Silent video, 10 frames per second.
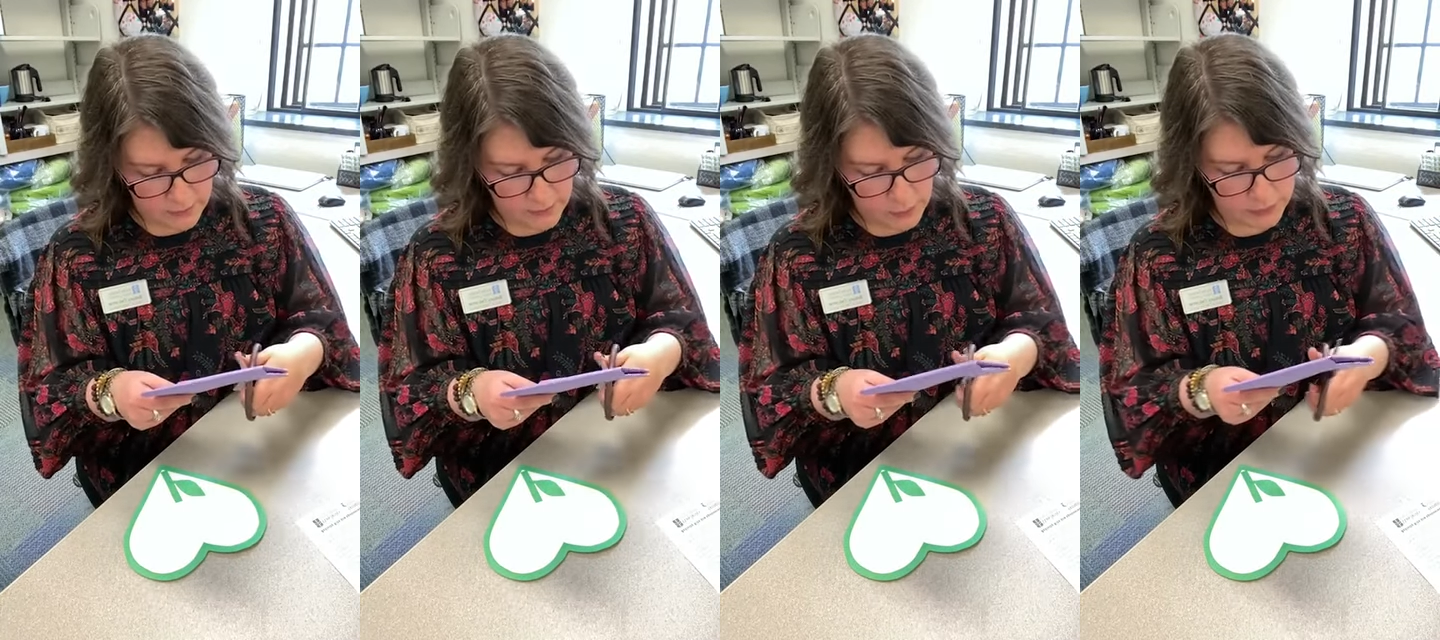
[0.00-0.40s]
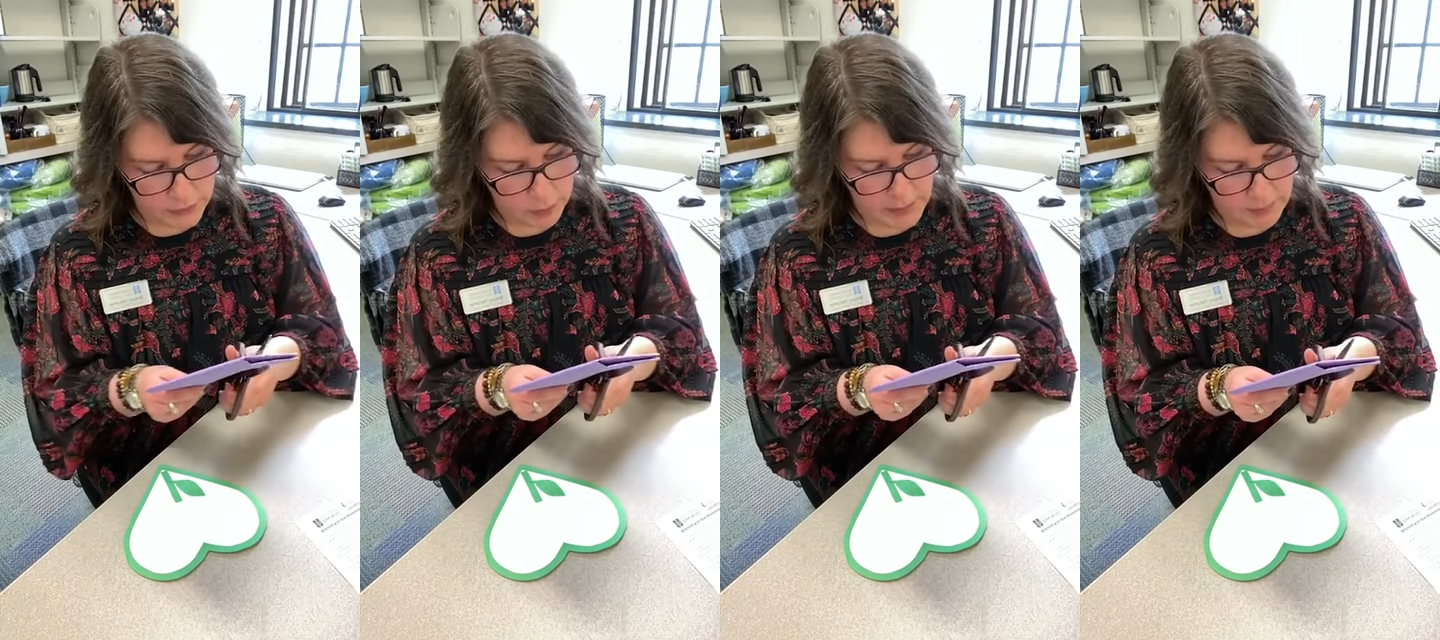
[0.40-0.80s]
you
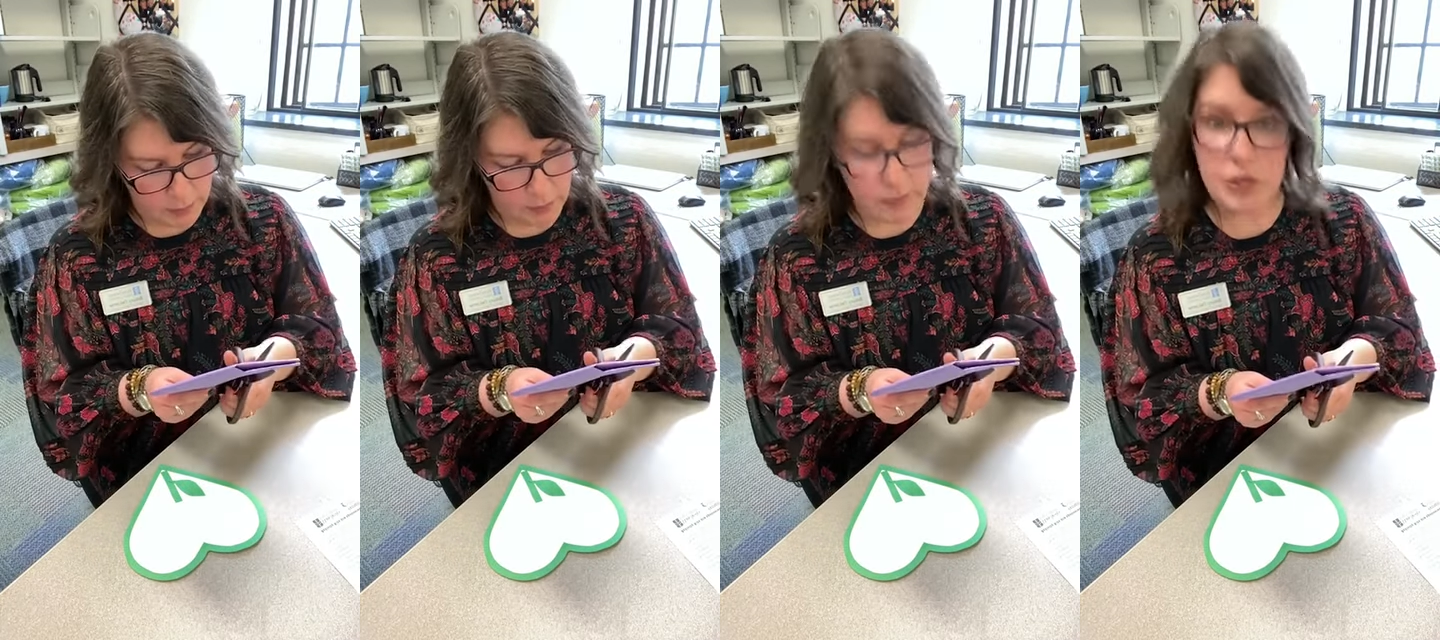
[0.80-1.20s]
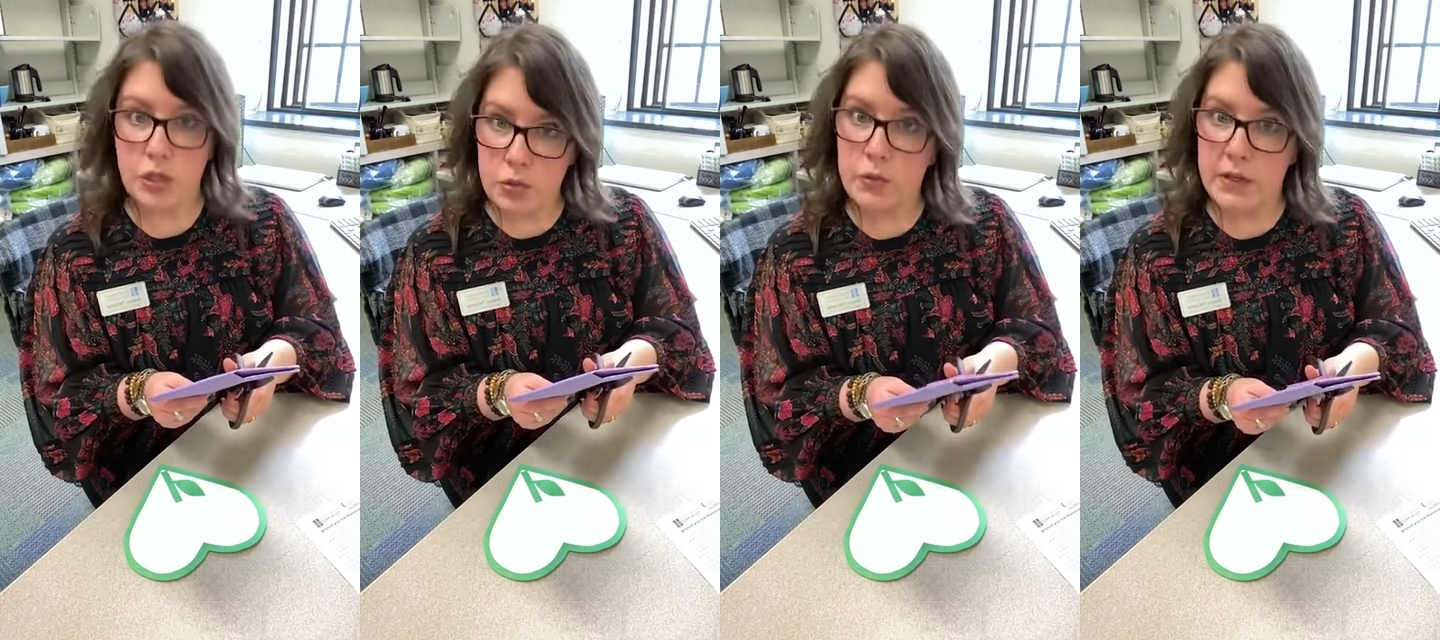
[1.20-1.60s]
folded your paper, but
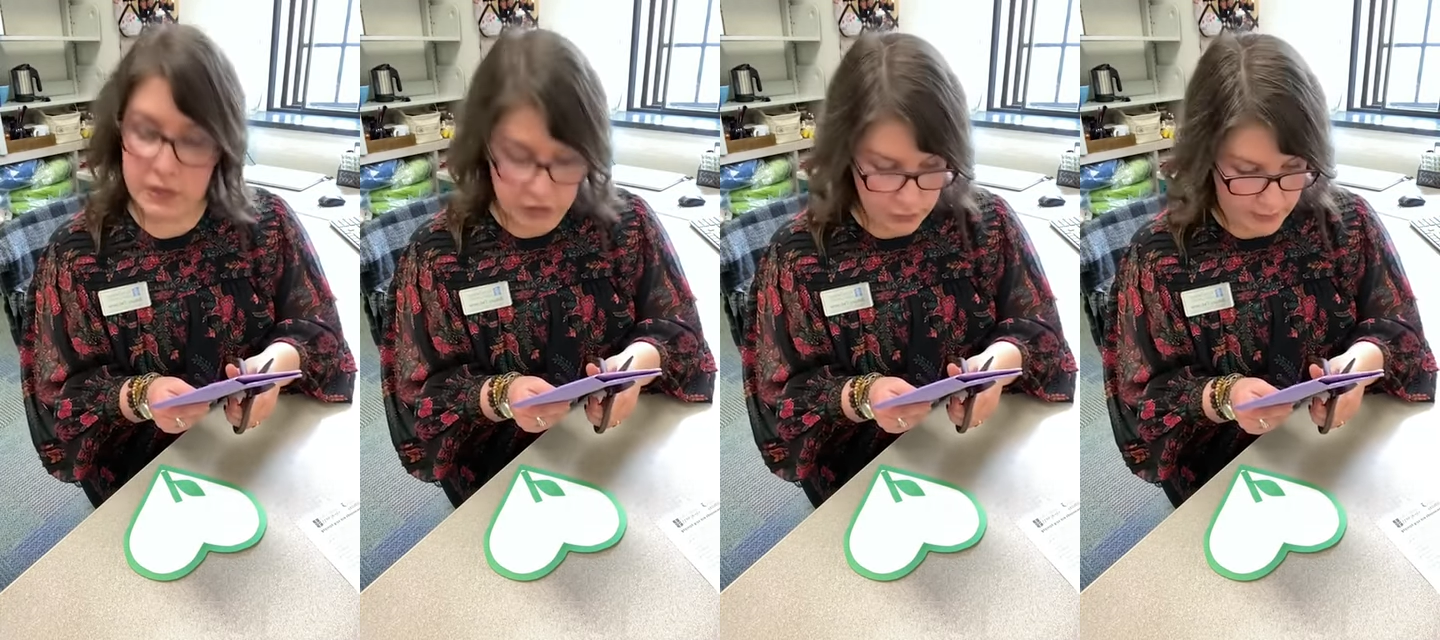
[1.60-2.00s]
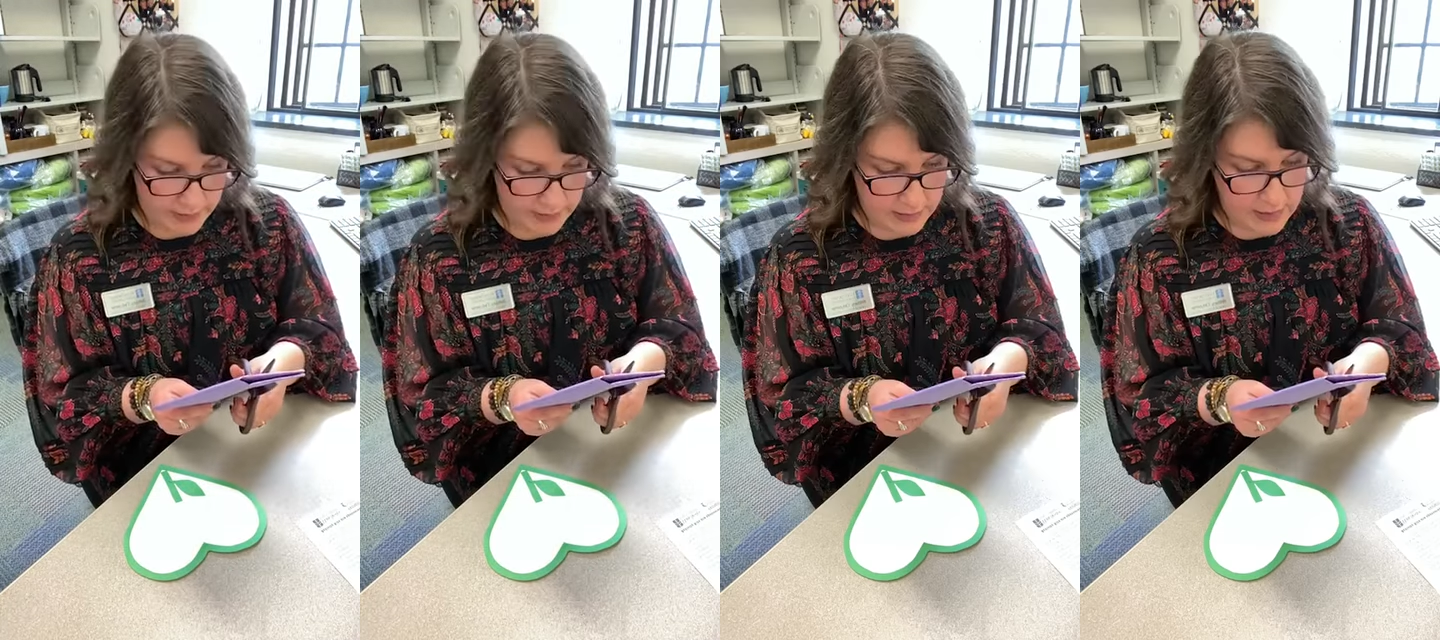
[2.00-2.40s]
you can do
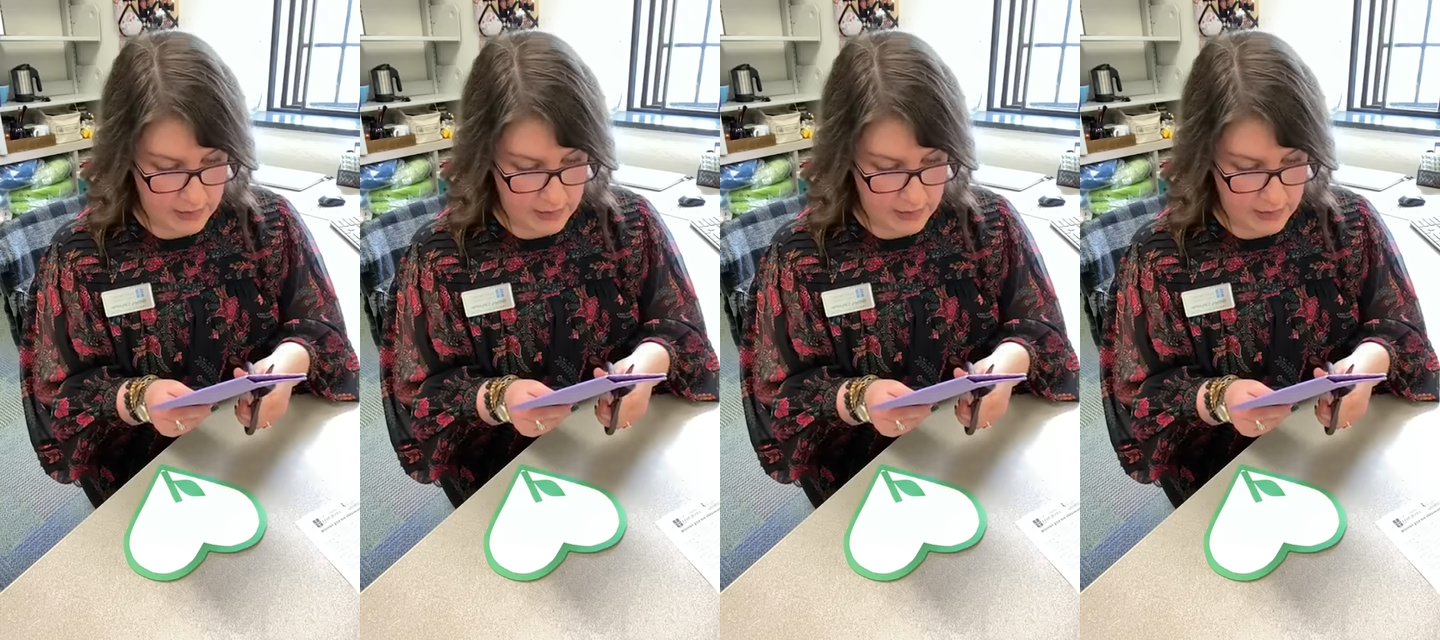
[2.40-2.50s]
it.